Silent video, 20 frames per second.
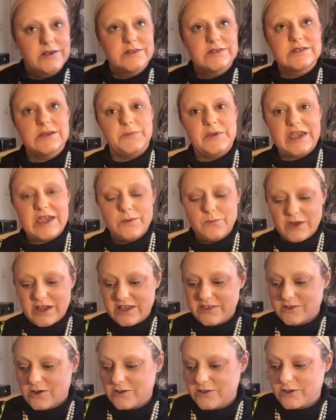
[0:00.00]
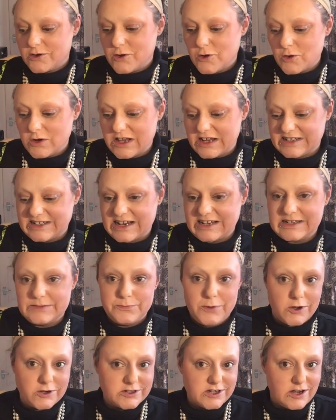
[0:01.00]
to begin with, on the Call Her Daddy
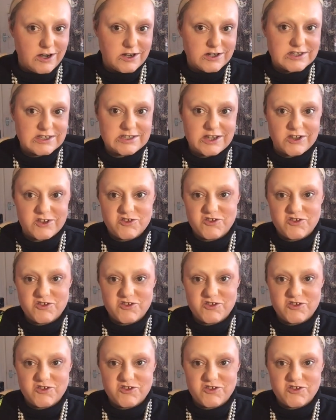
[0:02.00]
podcast,